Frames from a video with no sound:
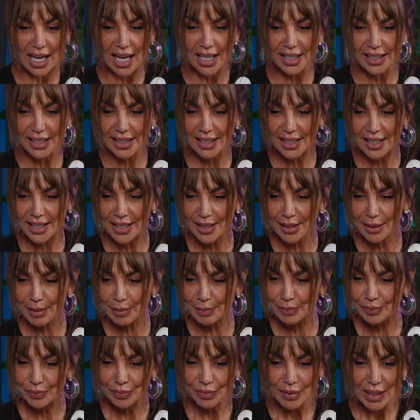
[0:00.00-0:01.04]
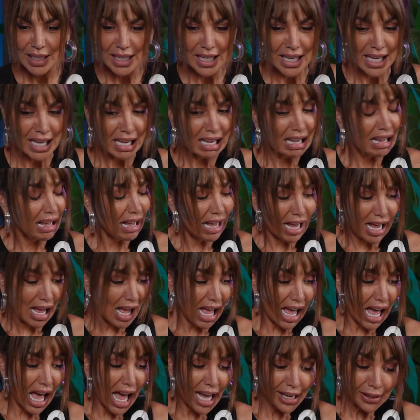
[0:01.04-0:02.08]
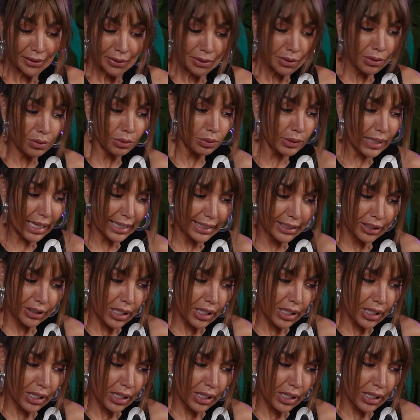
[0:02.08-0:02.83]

And I don't know, like